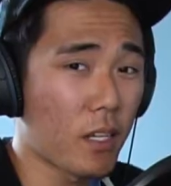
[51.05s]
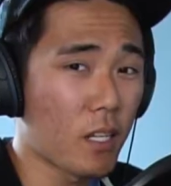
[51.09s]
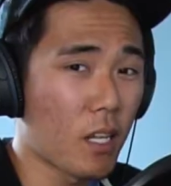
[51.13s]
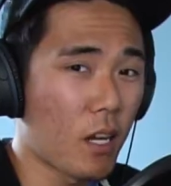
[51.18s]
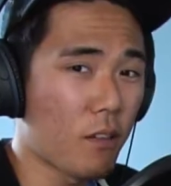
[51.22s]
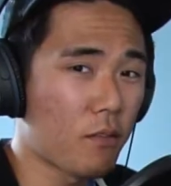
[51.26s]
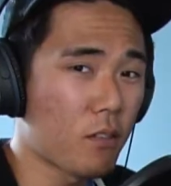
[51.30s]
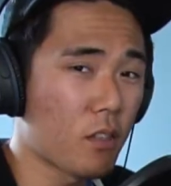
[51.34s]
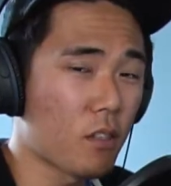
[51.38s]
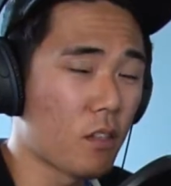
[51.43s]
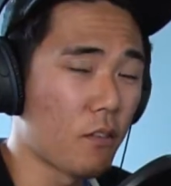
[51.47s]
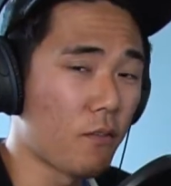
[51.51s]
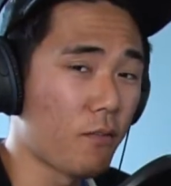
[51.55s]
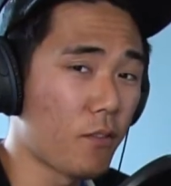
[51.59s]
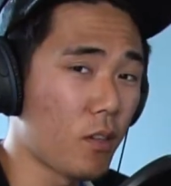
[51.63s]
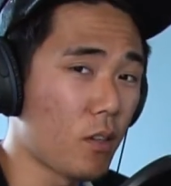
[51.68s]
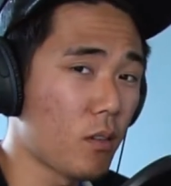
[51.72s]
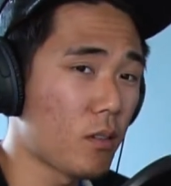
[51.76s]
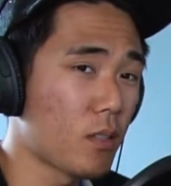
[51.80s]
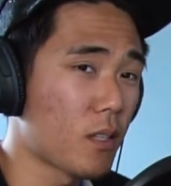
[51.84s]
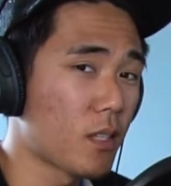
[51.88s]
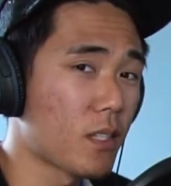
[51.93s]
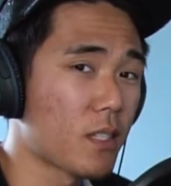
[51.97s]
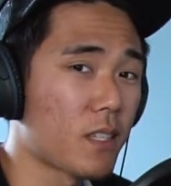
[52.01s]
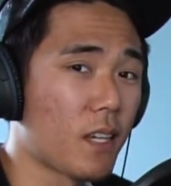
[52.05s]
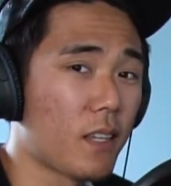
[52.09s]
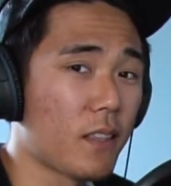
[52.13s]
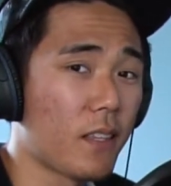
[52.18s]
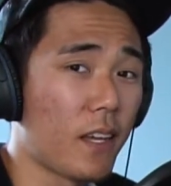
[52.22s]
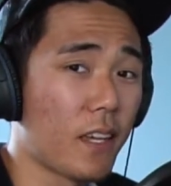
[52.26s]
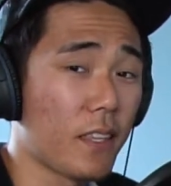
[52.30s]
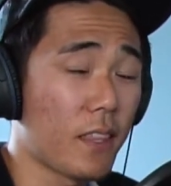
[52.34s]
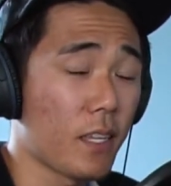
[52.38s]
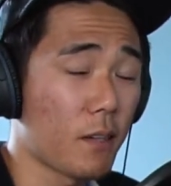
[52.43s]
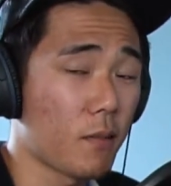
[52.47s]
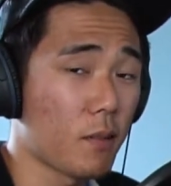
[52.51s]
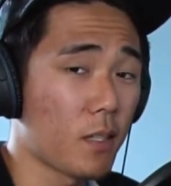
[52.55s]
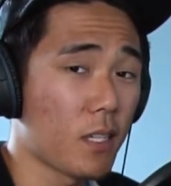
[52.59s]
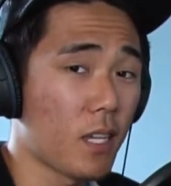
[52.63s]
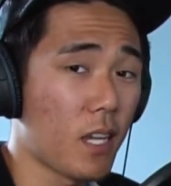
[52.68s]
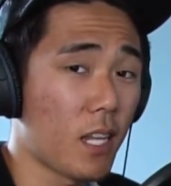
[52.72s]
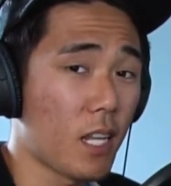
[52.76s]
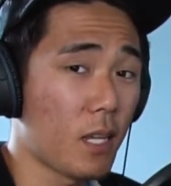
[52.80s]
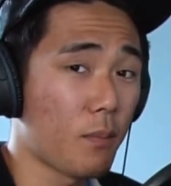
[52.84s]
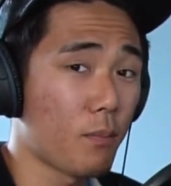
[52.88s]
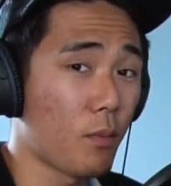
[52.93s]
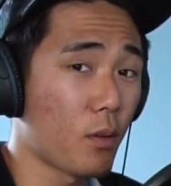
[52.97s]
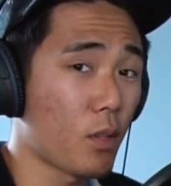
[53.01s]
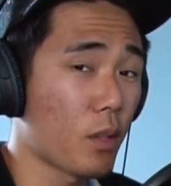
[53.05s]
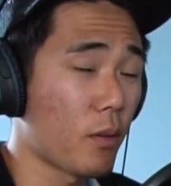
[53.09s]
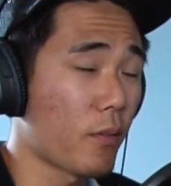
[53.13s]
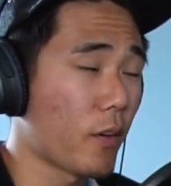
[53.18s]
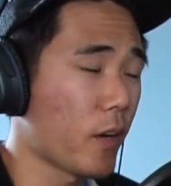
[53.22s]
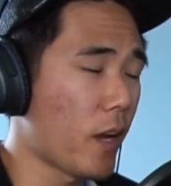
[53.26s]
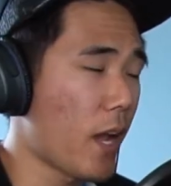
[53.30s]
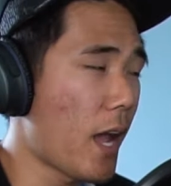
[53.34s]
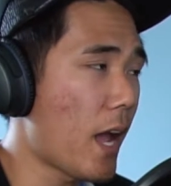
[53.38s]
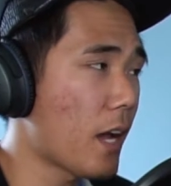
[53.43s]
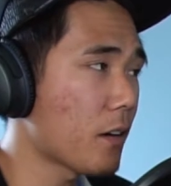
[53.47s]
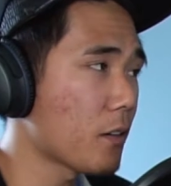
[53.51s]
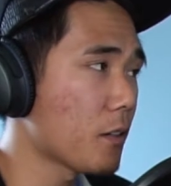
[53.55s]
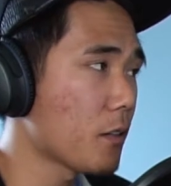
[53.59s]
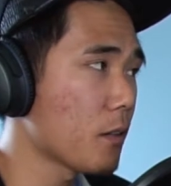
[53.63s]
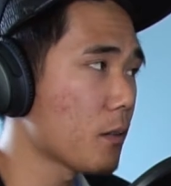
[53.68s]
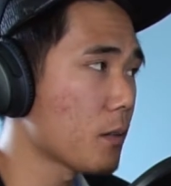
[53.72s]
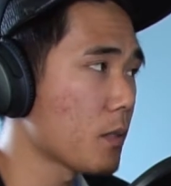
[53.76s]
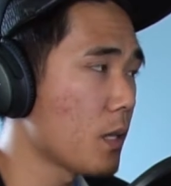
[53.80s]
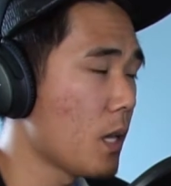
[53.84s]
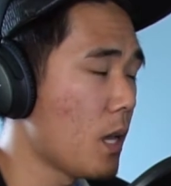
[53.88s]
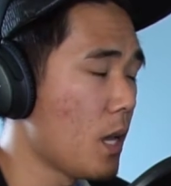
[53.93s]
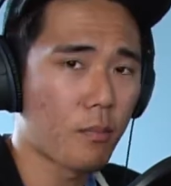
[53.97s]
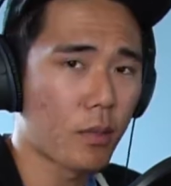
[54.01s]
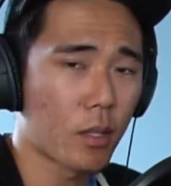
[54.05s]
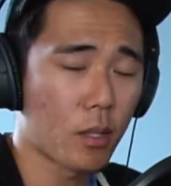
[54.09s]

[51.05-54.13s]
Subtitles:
enough to diffuse the sunlight that was hitting both of our actors,